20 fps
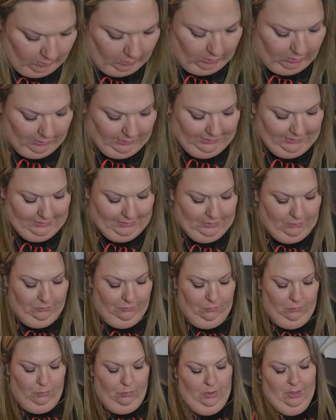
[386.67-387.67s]
All right.
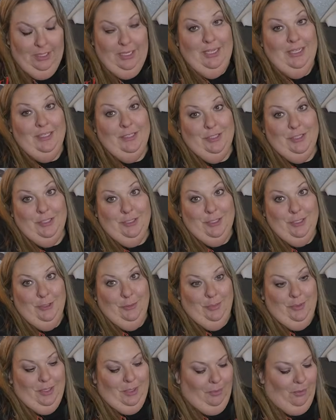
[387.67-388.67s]
Ooh,
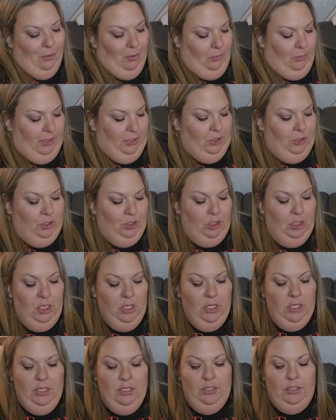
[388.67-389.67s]
scooping up a whole bunch.
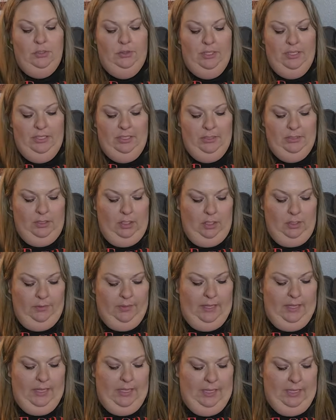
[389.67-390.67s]
So these are
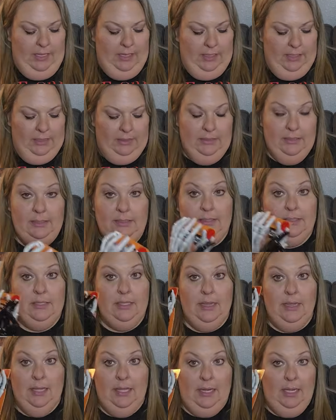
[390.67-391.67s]
the hands
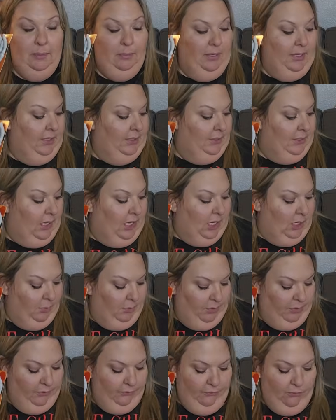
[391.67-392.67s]
that I picked up
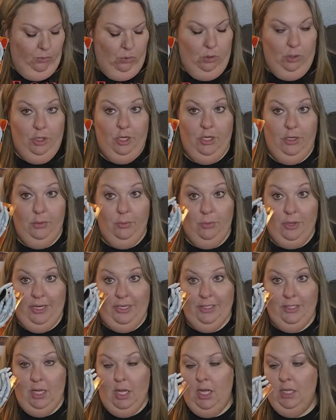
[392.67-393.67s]
for
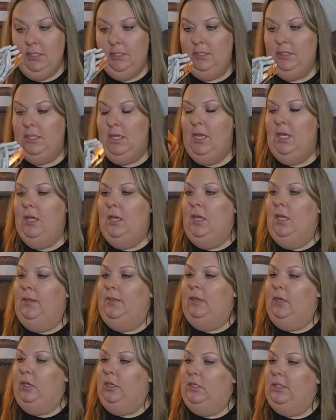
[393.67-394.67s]
ring toss.
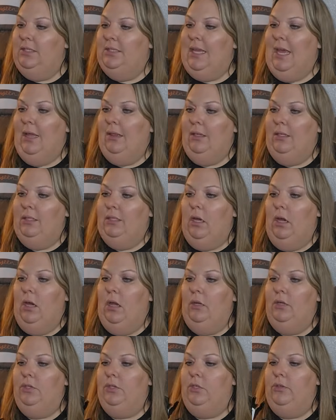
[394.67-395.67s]
They're salad
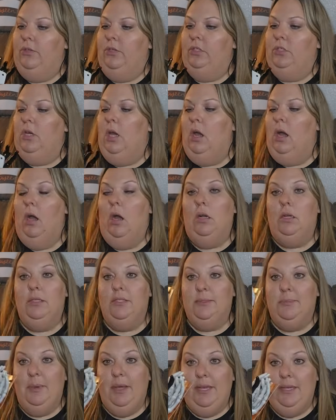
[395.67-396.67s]
tongs, or they're
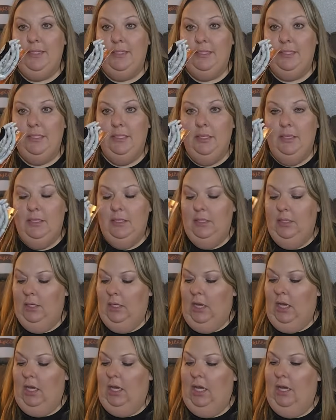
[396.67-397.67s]
tongs, but
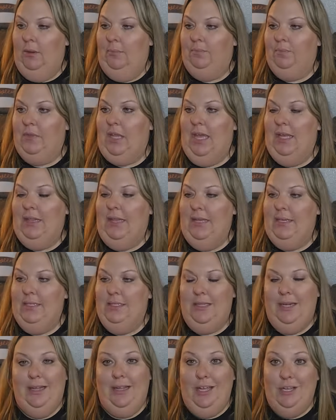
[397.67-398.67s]
I liked
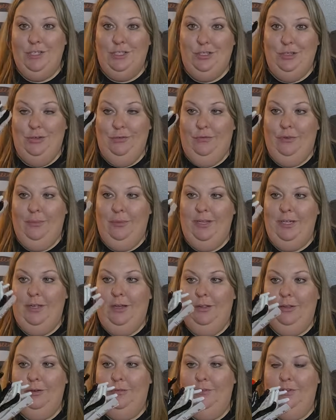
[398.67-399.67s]
it that I got 2 for my
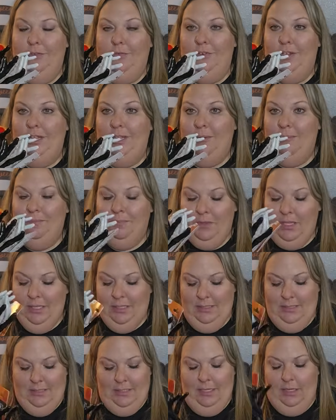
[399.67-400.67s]
$1.50
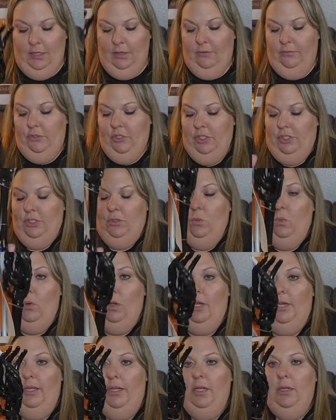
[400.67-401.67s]
instead of just
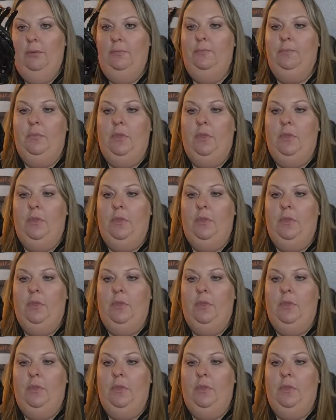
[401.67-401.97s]
1.